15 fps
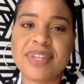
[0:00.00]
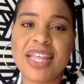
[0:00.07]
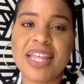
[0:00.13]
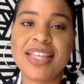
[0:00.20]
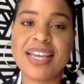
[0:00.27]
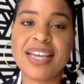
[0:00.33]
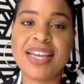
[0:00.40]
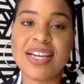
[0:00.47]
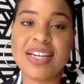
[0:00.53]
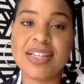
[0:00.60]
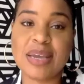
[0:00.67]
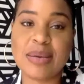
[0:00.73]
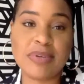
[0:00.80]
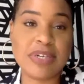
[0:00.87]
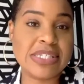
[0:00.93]
The
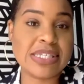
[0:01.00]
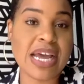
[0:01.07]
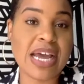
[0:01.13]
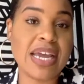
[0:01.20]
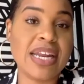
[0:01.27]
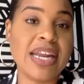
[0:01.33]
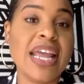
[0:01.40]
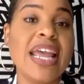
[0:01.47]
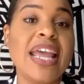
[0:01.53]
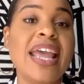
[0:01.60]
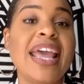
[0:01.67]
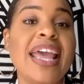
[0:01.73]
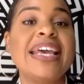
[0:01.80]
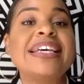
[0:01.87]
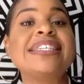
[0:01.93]
unglamorous side
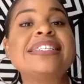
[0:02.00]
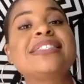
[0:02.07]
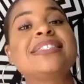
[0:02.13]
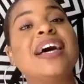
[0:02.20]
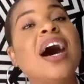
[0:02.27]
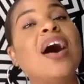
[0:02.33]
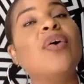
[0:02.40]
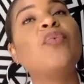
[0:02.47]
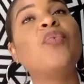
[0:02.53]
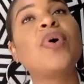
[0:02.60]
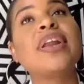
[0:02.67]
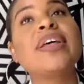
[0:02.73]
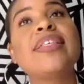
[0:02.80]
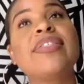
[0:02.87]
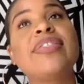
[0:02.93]
is one
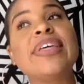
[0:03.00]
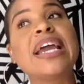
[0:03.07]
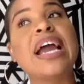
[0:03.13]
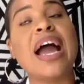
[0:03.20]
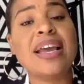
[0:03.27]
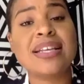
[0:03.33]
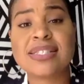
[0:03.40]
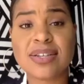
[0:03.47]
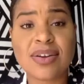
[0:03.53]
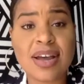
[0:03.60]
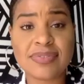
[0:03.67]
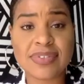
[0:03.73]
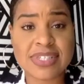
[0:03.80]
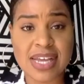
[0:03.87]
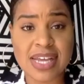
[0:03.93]
of the things. I still have
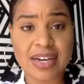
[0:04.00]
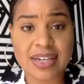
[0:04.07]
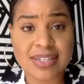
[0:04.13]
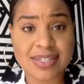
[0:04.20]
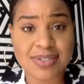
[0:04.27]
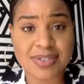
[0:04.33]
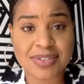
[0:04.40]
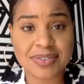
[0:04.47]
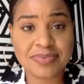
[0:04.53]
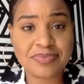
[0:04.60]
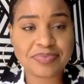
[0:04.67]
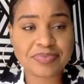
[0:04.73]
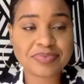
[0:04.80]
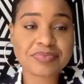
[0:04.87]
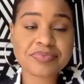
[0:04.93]
to side hustle,
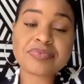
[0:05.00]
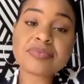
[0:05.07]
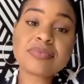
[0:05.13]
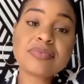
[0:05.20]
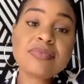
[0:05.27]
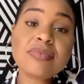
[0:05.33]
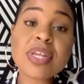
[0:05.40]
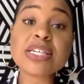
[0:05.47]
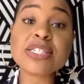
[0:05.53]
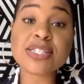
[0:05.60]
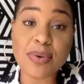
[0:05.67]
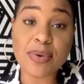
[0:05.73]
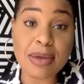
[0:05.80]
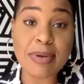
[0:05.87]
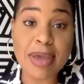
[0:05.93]
so
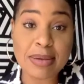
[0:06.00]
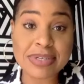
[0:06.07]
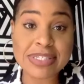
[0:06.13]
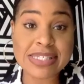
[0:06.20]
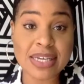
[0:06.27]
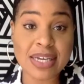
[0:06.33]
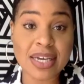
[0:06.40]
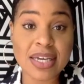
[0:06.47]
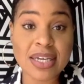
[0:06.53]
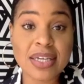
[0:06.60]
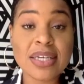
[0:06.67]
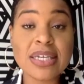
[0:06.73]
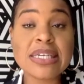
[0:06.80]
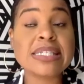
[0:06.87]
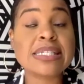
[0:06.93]
I babysit
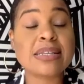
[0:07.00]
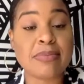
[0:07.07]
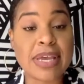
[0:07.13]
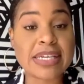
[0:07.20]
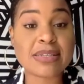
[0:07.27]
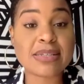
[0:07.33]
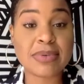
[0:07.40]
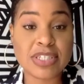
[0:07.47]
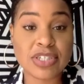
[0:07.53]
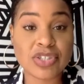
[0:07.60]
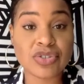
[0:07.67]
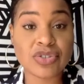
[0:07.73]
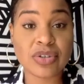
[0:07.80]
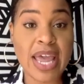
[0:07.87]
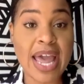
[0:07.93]
to make some
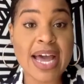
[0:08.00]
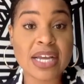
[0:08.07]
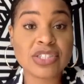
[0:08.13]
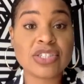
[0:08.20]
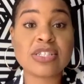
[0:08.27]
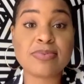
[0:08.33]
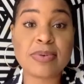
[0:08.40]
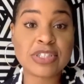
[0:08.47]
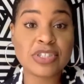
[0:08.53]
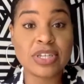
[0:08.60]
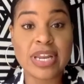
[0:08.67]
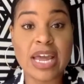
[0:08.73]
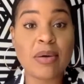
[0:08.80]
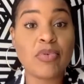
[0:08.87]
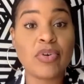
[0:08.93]
additional cash, especially
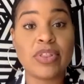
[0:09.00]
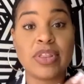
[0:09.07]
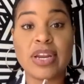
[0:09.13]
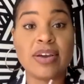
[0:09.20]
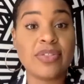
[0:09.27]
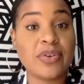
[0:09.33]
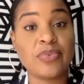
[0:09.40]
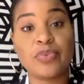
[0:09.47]
now more than ever.